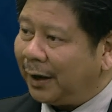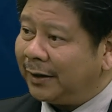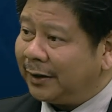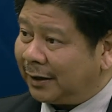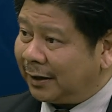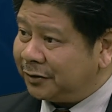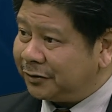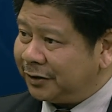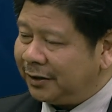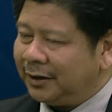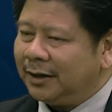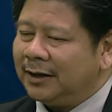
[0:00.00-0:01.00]
we are in the
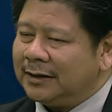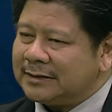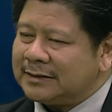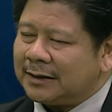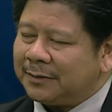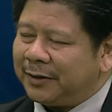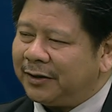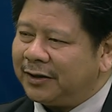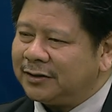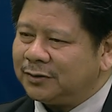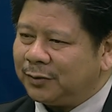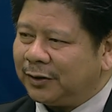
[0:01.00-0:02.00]
country. Some
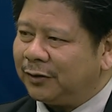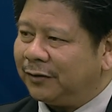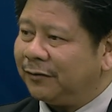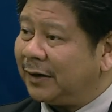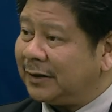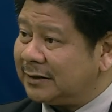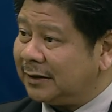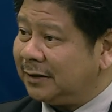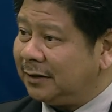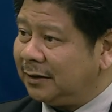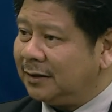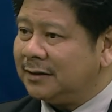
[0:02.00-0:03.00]
areas you can do it
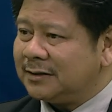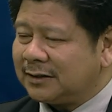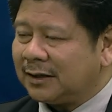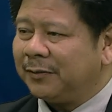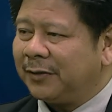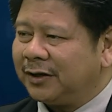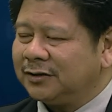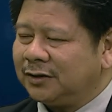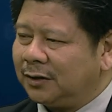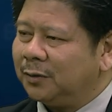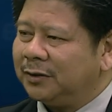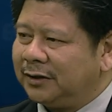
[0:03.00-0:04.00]
faster, some
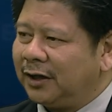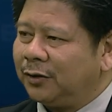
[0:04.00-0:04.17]
areas it will